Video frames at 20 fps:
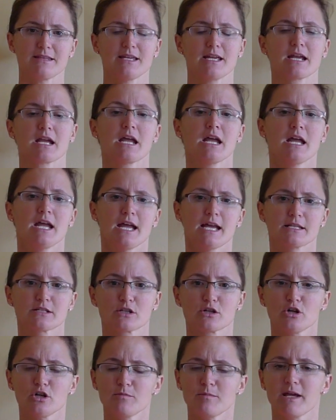thing is a
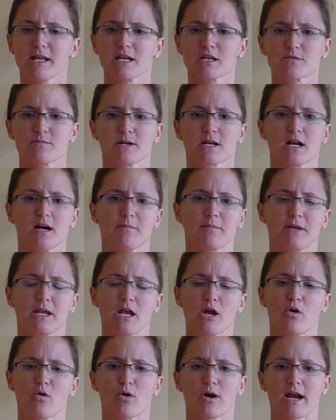good management
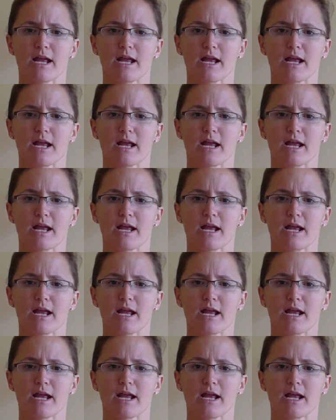company or